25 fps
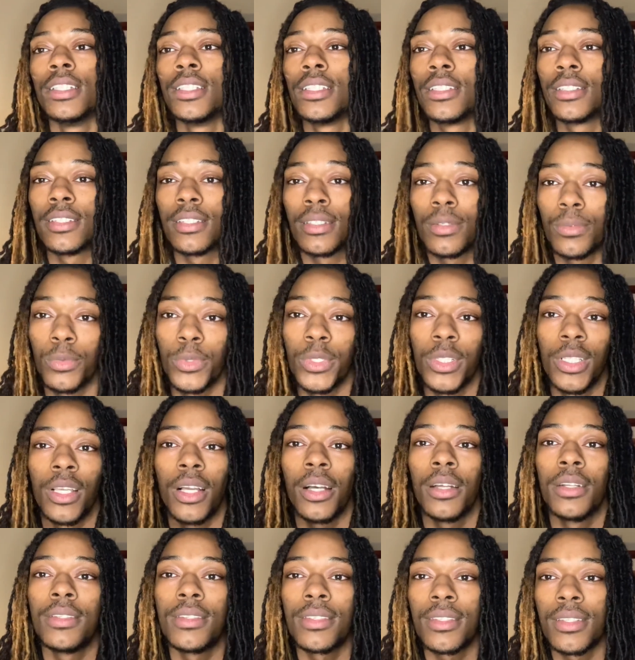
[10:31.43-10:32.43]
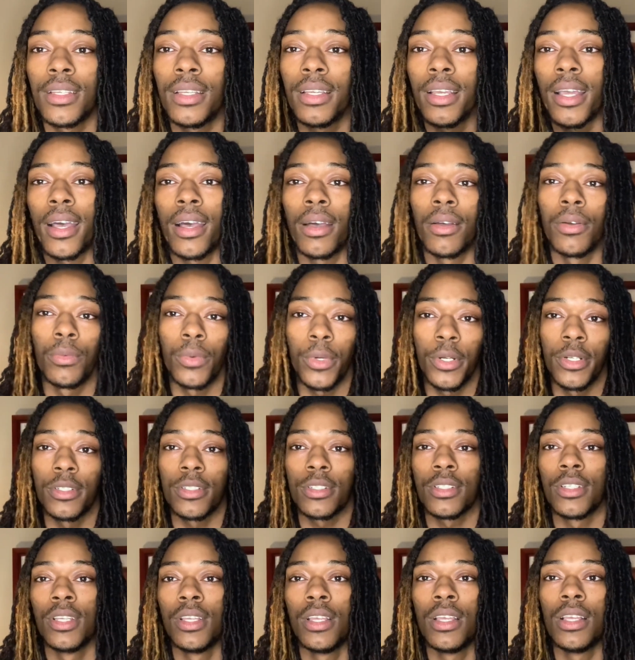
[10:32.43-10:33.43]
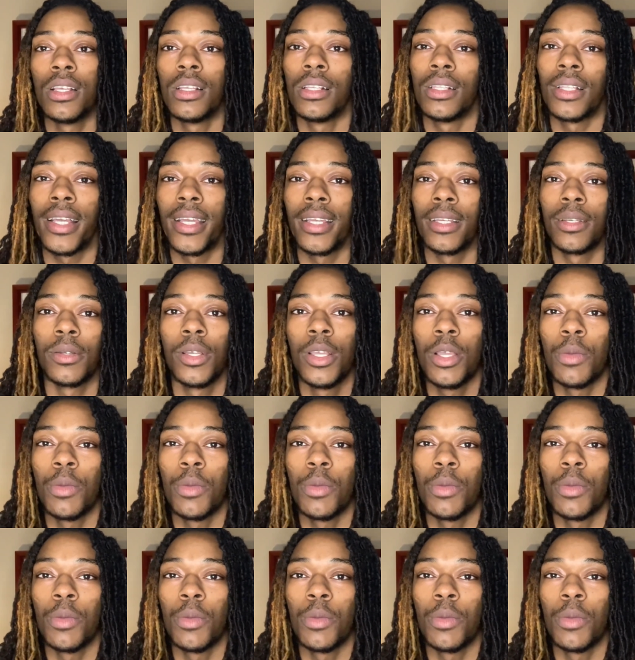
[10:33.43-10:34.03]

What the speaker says: to really understand how it works. Like,